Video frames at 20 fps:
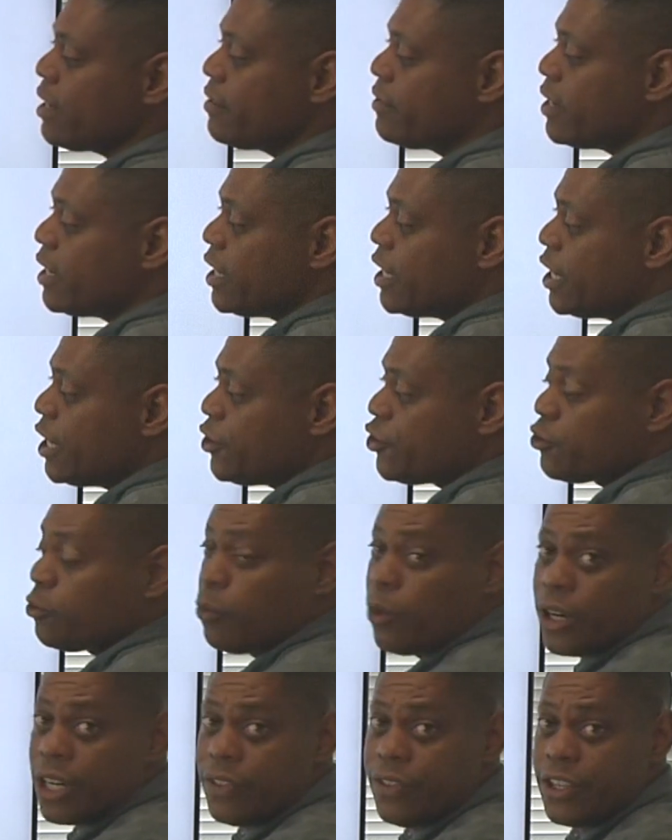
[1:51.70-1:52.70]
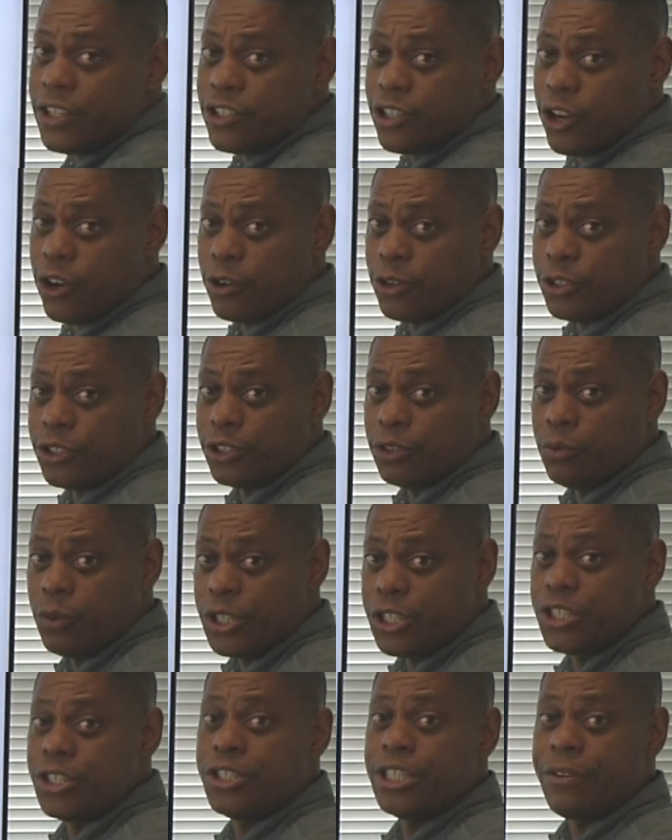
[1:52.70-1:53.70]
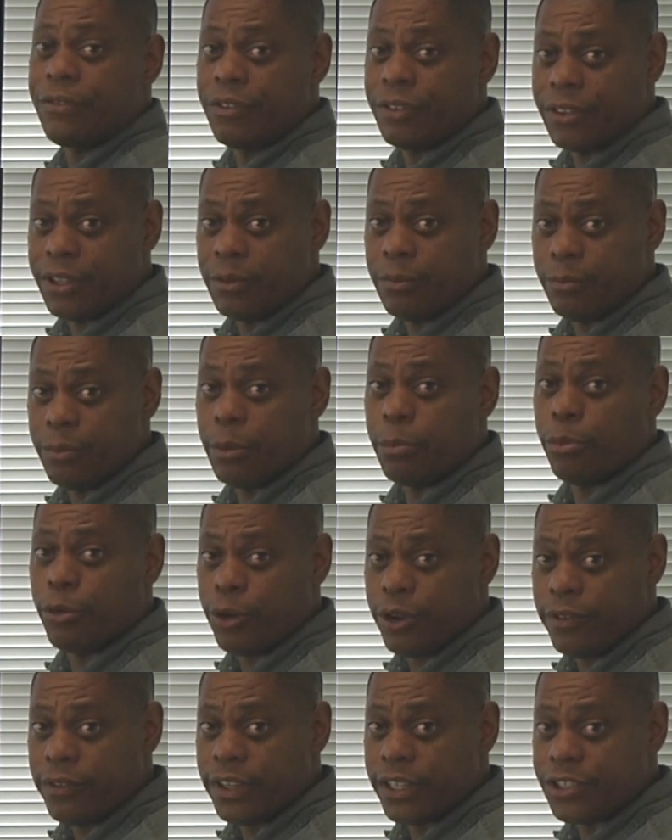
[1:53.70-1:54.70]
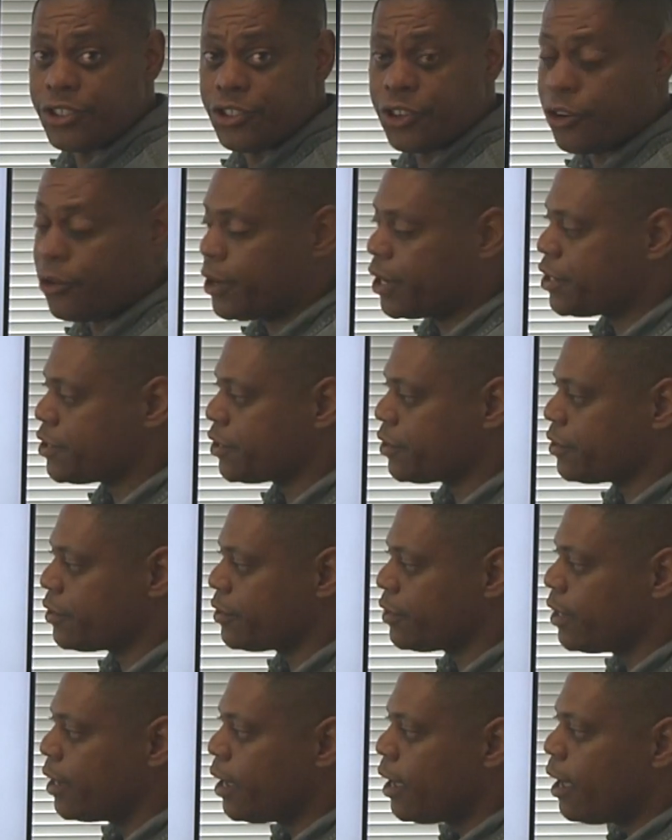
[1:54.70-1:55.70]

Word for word: to each one of these nodes, which is different than the previous generations.